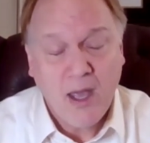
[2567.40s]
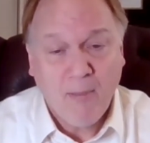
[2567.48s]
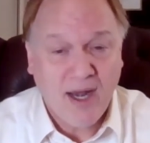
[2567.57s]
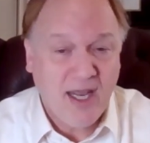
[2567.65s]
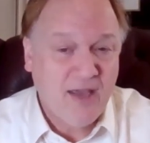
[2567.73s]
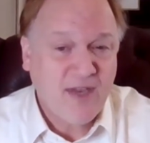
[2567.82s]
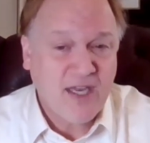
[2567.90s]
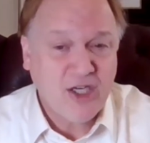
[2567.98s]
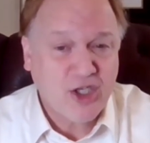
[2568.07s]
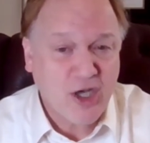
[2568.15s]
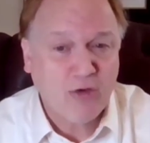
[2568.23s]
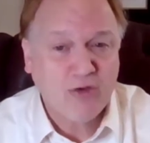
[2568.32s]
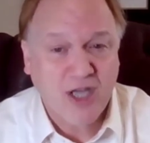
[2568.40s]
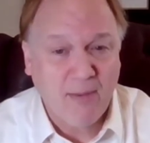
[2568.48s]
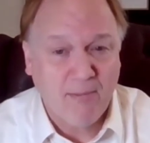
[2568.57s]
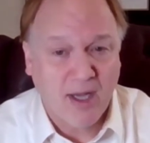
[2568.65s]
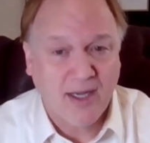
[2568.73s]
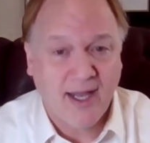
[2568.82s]
But if he shows
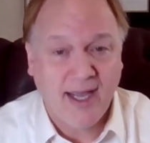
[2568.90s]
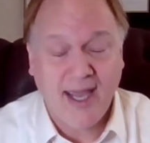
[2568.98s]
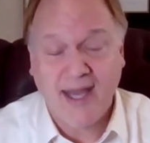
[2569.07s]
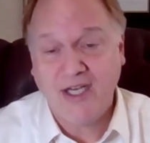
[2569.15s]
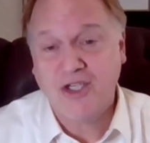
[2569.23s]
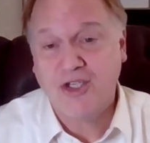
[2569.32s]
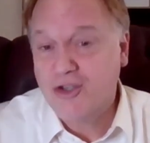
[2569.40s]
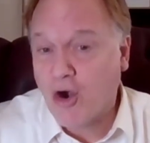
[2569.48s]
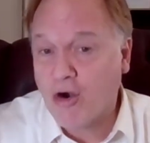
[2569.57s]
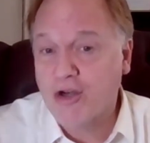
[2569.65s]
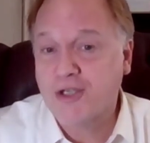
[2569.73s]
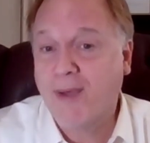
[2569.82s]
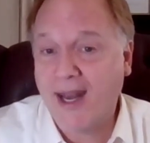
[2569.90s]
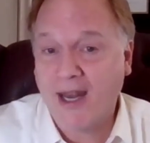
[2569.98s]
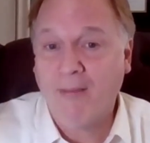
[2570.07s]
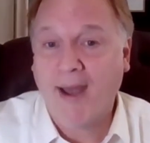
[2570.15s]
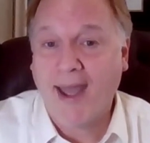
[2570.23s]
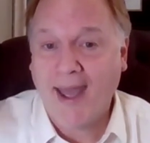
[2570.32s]
up Monday and he starts
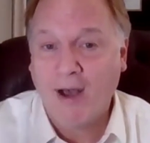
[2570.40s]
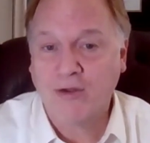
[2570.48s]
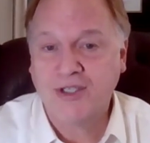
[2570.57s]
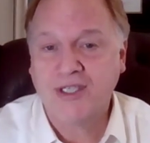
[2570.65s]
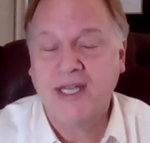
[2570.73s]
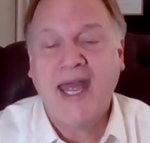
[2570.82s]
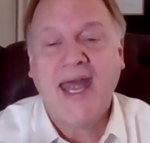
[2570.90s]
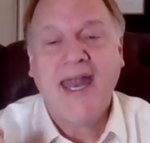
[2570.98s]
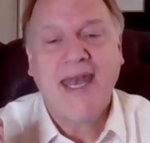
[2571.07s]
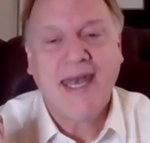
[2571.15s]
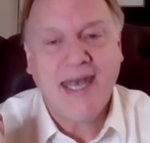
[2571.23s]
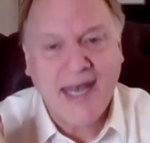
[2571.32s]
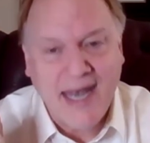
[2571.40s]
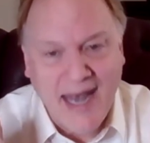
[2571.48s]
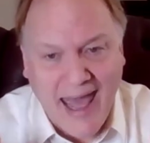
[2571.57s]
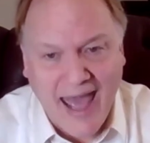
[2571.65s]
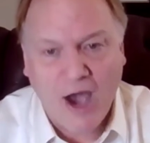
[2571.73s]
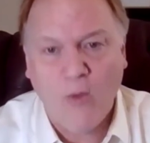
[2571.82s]
painting my house,
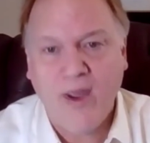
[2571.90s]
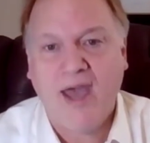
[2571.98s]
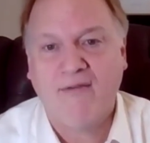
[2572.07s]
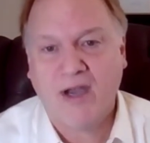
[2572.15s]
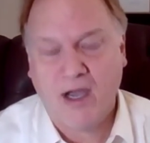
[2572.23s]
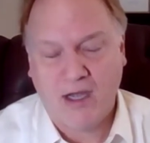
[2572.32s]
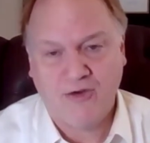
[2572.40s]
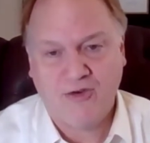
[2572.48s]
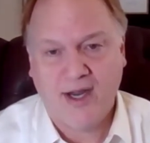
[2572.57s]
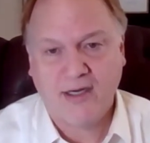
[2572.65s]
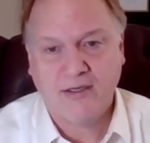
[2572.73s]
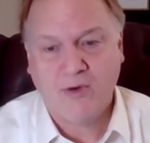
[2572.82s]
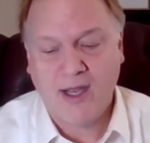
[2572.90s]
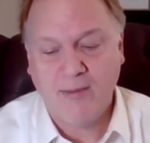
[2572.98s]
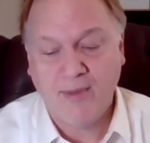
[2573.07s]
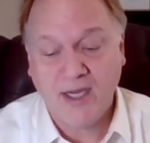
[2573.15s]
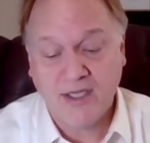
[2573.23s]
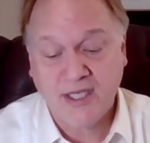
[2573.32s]
now we have a contract,
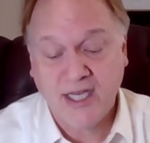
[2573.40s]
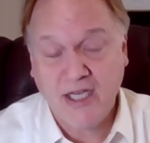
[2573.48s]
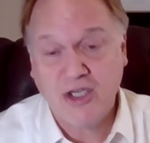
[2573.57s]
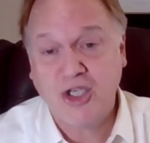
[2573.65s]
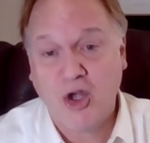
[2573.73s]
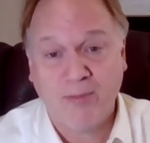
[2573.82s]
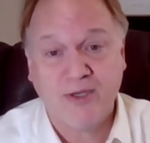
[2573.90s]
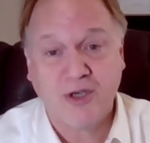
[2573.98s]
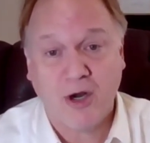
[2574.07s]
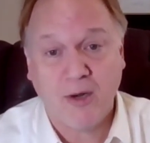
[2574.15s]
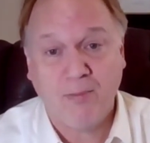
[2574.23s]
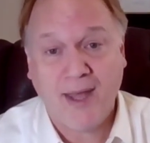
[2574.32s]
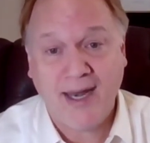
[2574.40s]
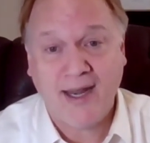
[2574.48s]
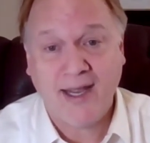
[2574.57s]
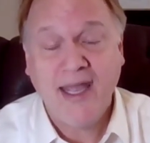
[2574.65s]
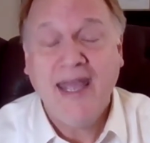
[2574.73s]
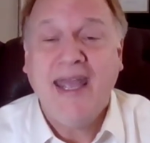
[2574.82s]
right? Because he showed up and started
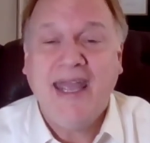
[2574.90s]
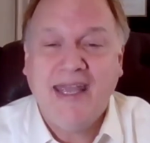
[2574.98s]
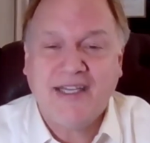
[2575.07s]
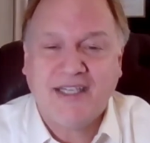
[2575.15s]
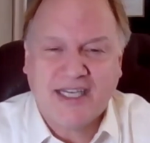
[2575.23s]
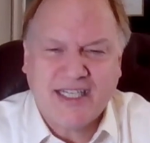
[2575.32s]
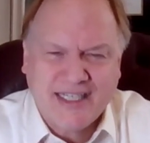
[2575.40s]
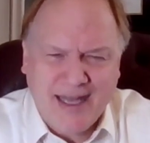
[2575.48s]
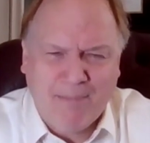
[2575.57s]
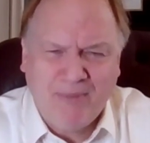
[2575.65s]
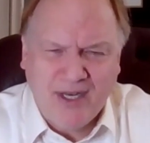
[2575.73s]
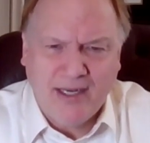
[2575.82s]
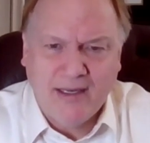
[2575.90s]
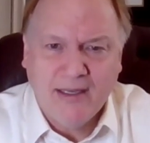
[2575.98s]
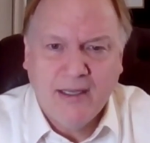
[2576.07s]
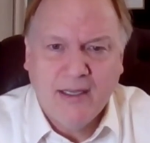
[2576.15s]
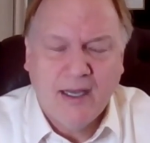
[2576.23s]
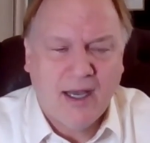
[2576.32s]
painting. He has accepted
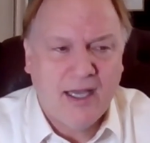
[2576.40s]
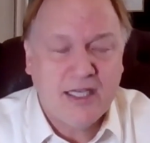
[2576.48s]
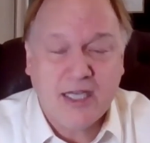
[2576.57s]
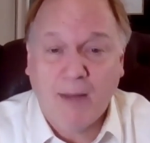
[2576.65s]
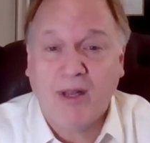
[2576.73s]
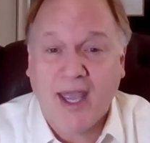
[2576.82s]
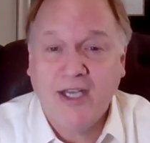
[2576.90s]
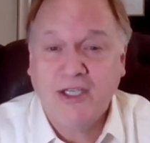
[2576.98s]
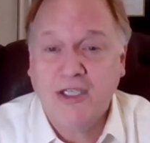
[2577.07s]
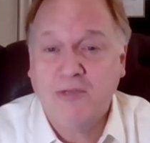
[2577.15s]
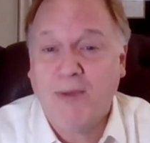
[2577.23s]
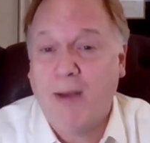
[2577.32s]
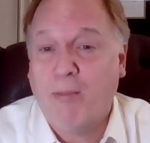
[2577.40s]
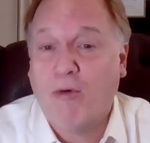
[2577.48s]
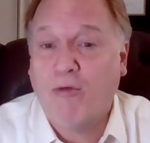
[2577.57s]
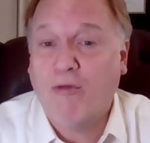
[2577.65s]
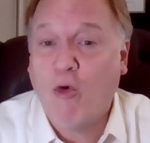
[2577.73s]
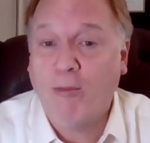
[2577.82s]
his obligations by
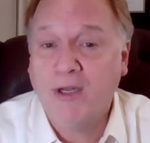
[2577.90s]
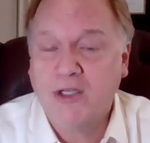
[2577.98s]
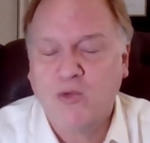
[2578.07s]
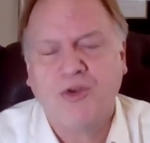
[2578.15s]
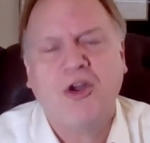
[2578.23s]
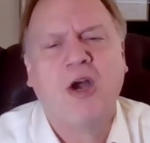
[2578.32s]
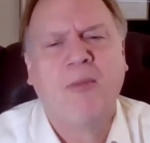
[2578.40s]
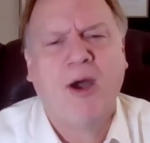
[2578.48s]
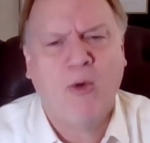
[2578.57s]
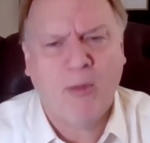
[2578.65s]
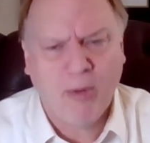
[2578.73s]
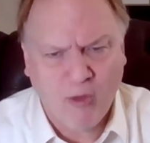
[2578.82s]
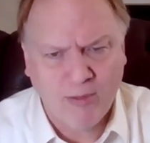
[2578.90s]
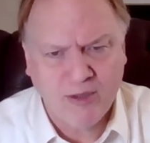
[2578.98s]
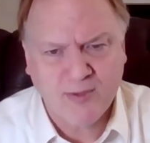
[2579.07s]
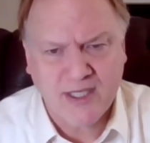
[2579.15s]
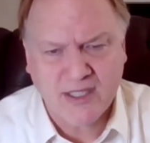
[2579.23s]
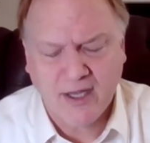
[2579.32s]
performance. We'll talk about what
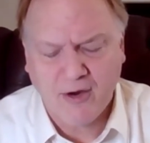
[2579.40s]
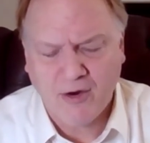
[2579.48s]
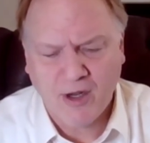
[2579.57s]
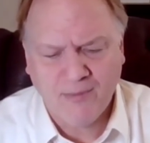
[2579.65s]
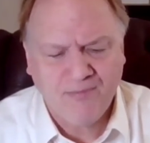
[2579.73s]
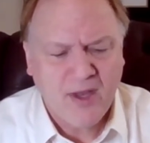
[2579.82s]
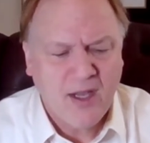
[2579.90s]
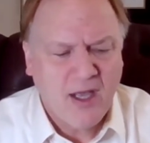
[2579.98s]
performance means later on.